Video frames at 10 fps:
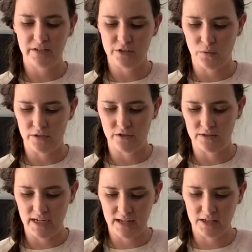So when
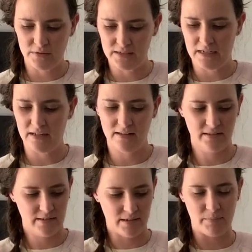you're done using it,
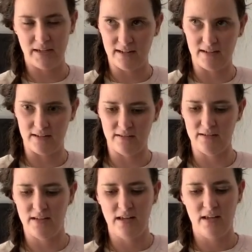dumping it in
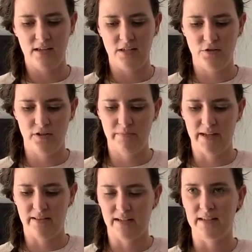here, you could
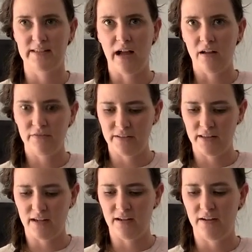make like a salve
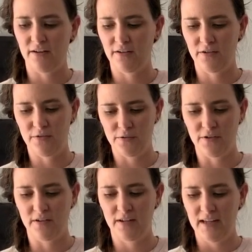in there,
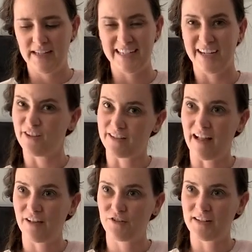or take your
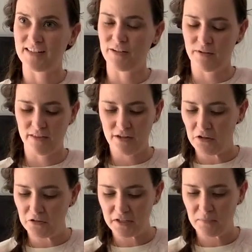salad dressing with
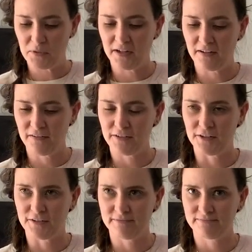you somewhere
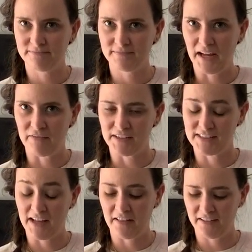if you're
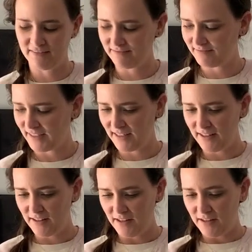having a salad.
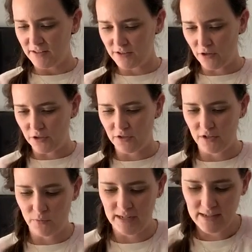So you're
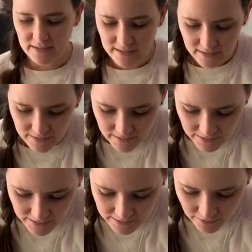gonna wait
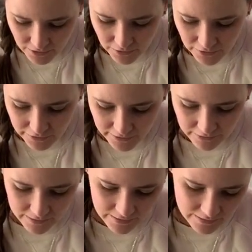until the coconut
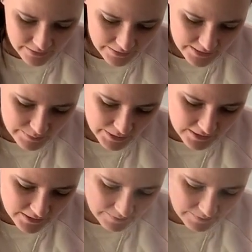oil is melted.